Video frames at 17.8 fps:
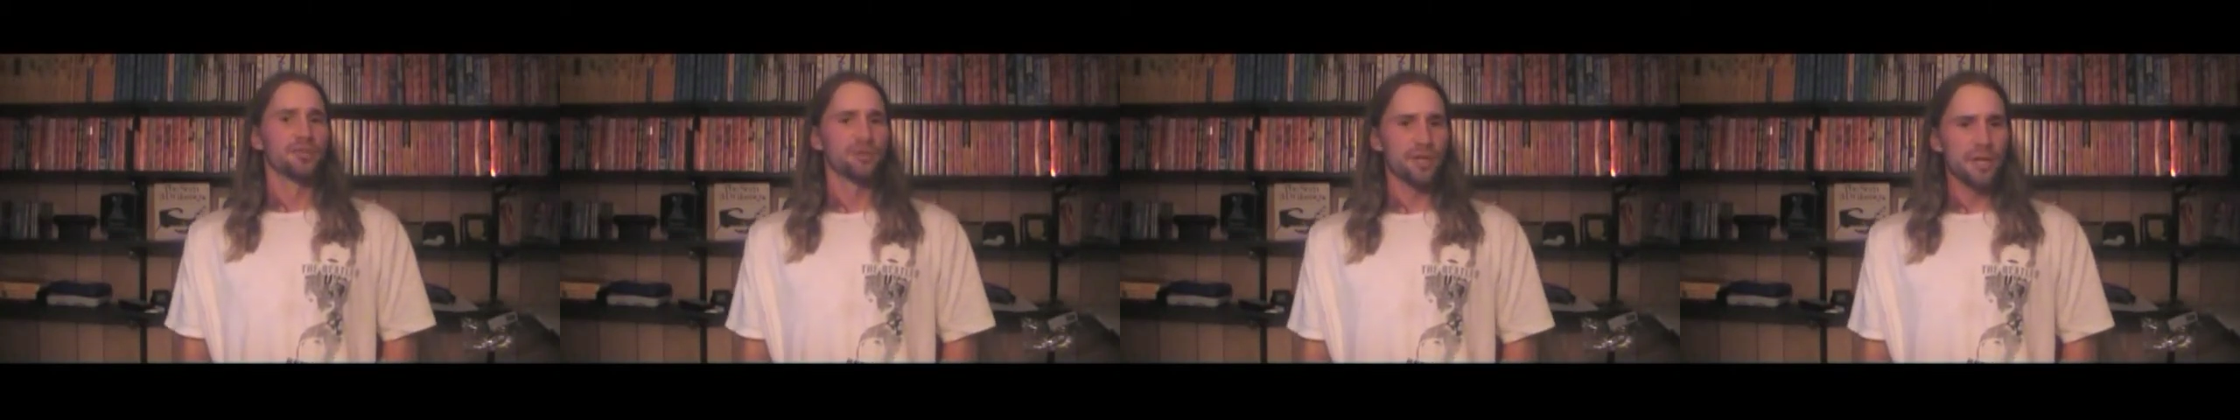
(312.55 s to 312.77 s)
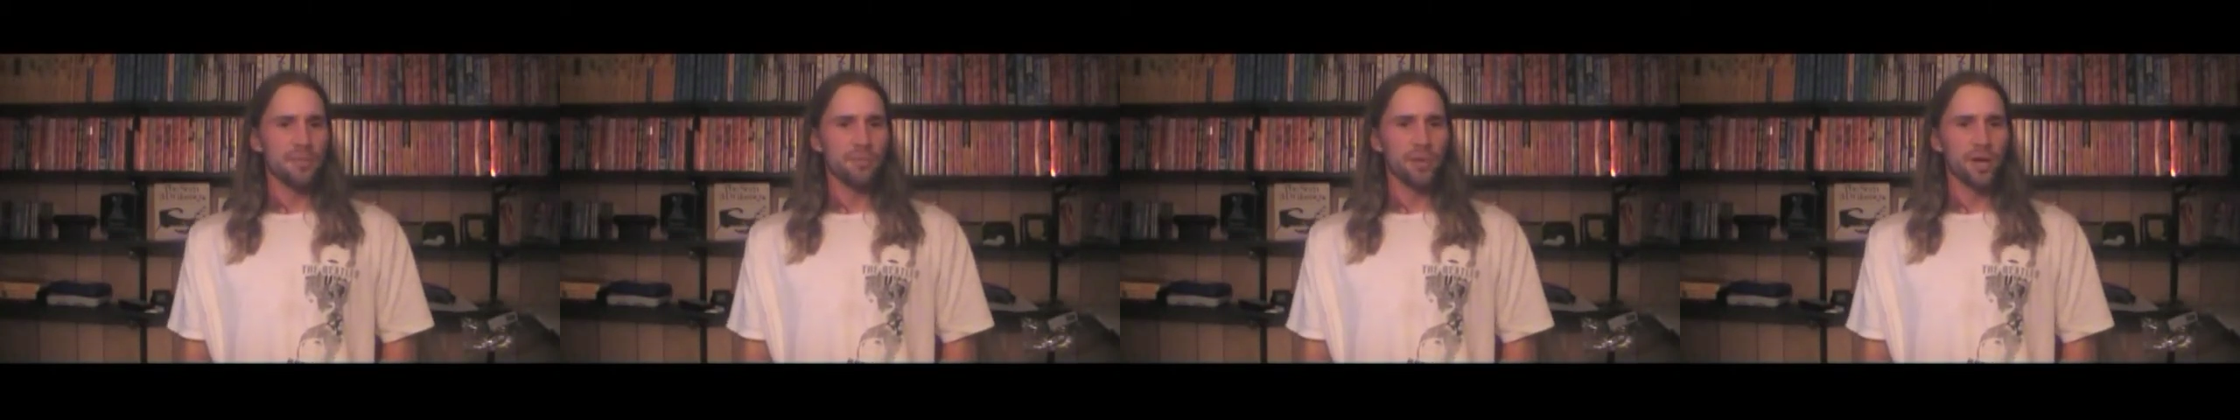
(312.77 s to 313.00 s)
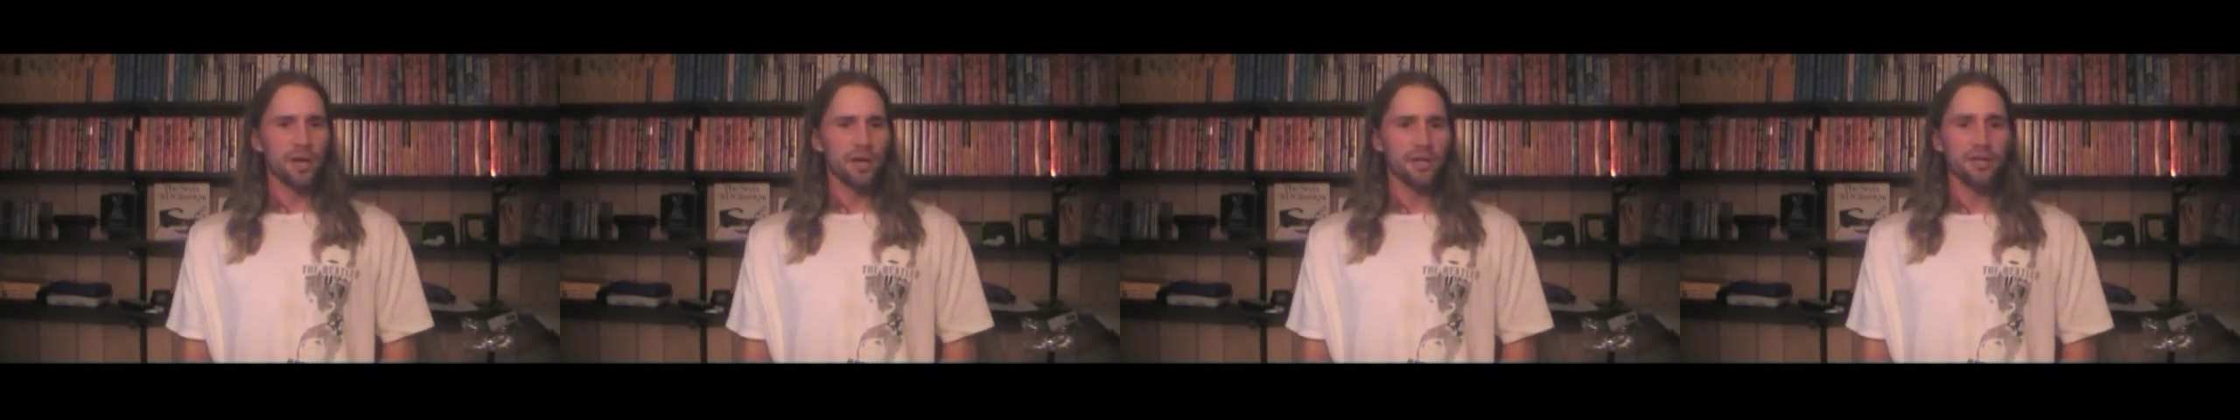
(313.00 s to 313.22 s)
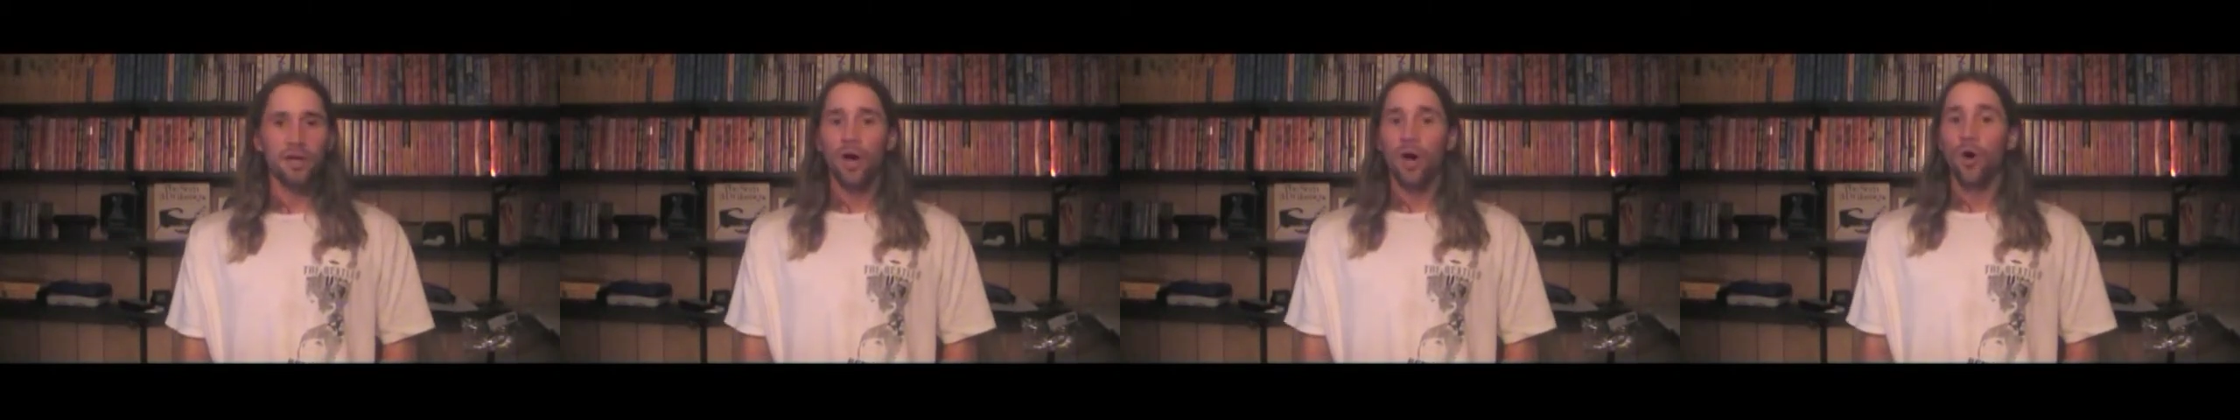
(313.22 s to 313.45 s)

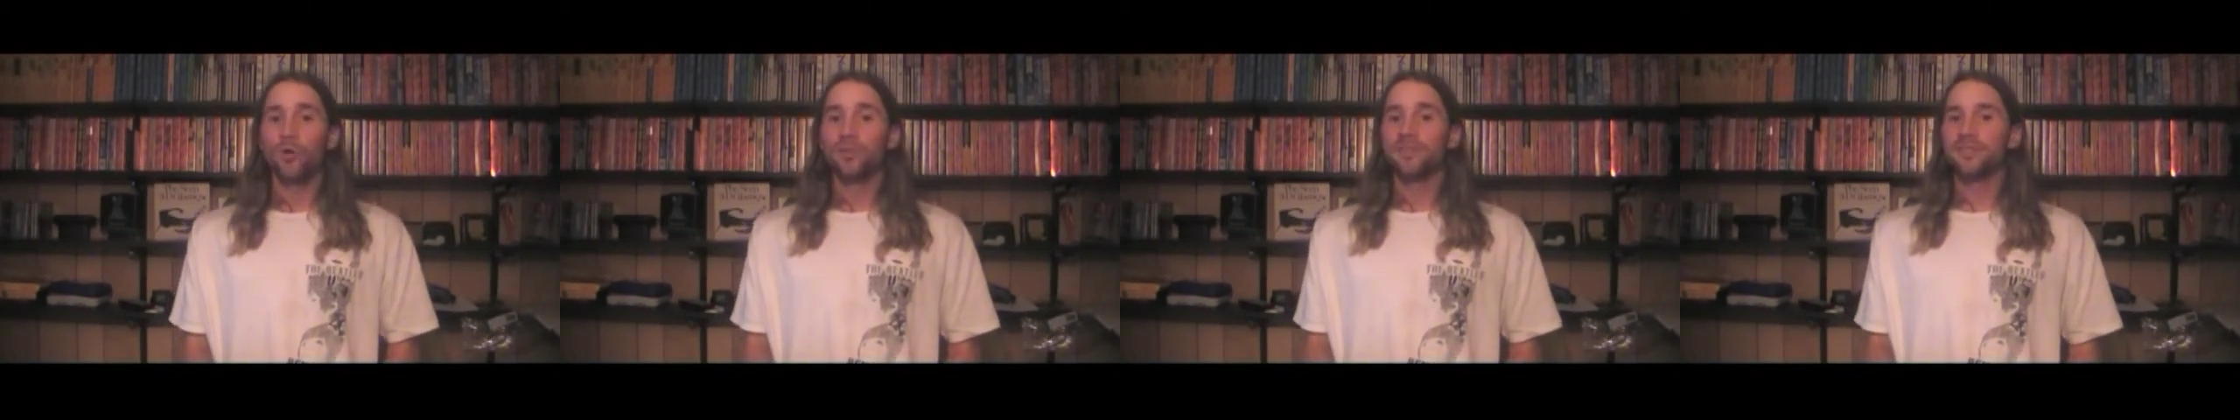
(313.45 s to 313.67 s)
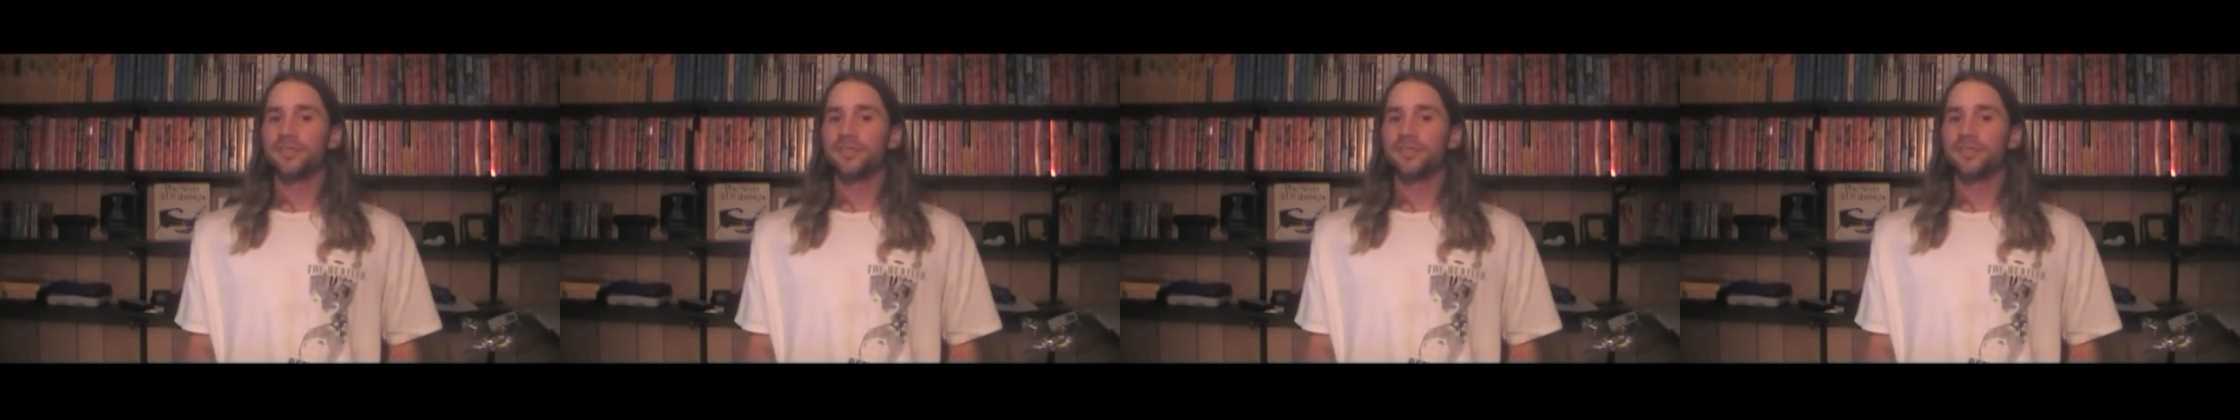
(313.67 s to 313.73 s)
3-button or